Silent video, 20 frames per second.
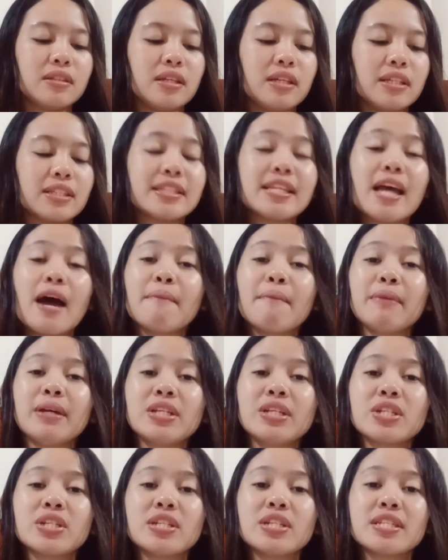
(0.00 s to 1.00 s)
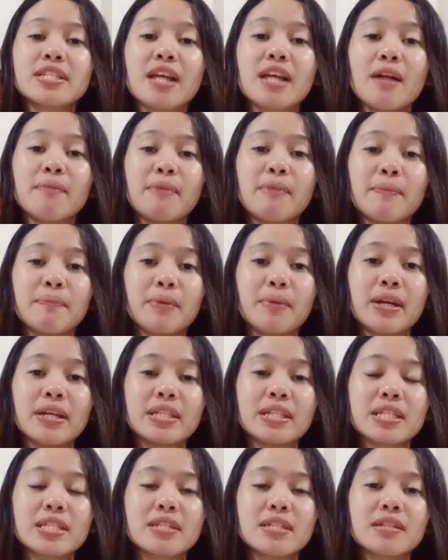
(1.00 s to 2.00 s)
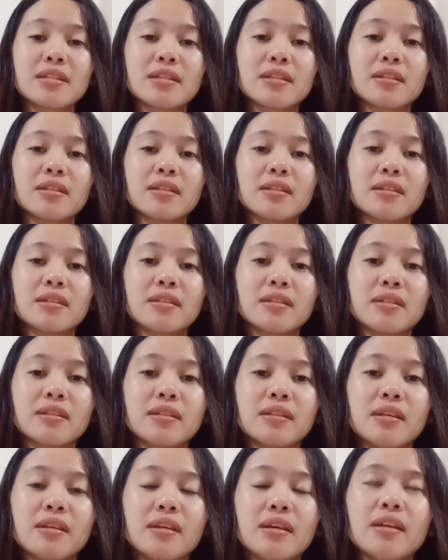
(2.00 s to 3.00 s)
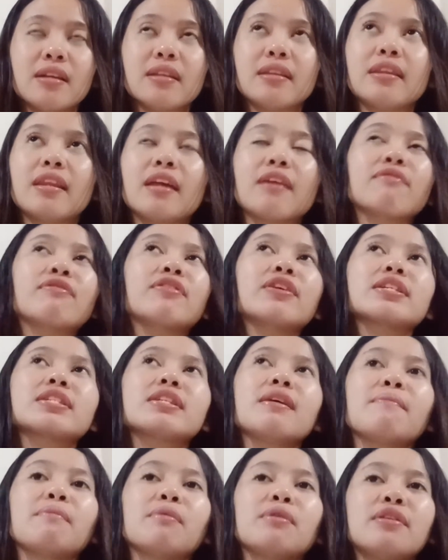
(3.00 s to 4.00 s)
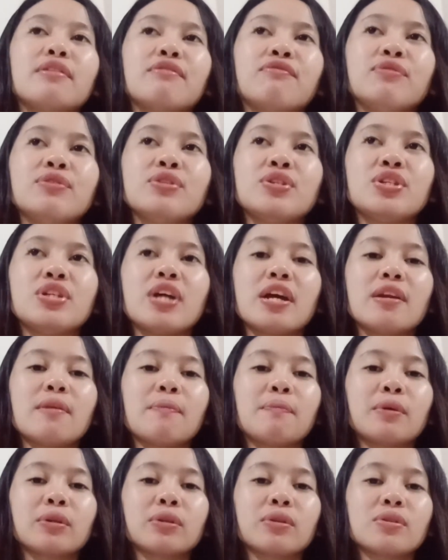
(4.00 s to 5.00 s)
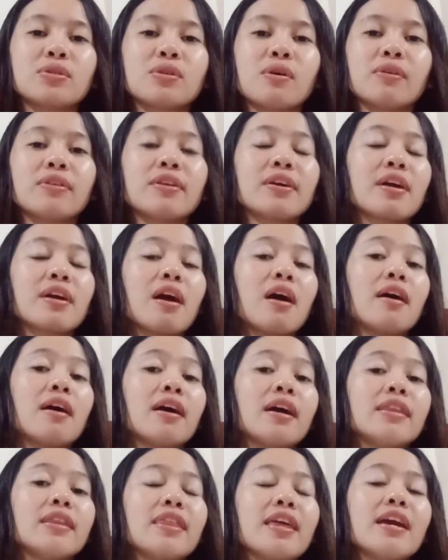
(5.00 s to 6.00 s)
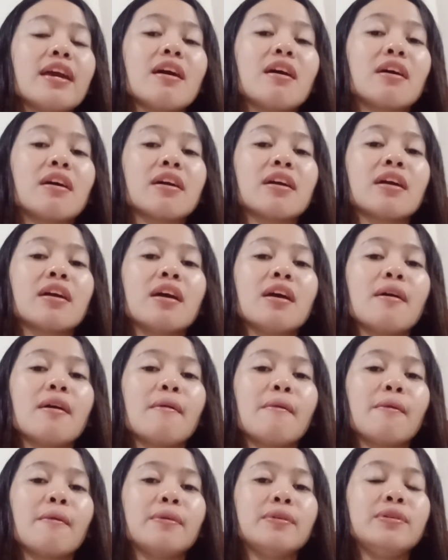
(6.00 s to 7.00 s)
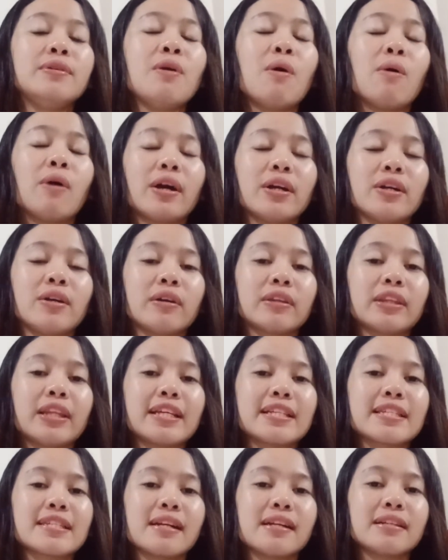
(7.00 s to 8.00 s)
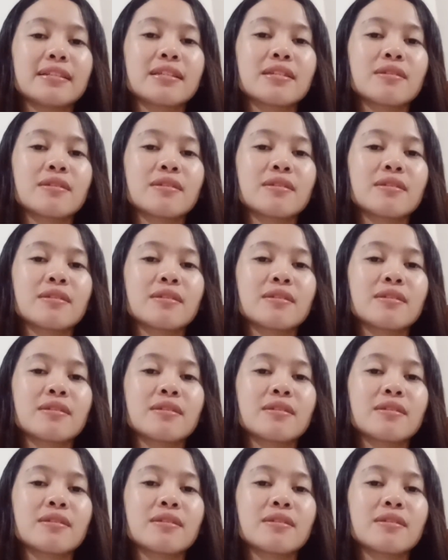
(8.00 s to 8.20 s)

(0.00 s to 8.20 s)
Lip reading: it damages the cell membranes. Take for example the fungi, the protozoa. They are eukaryotic cells.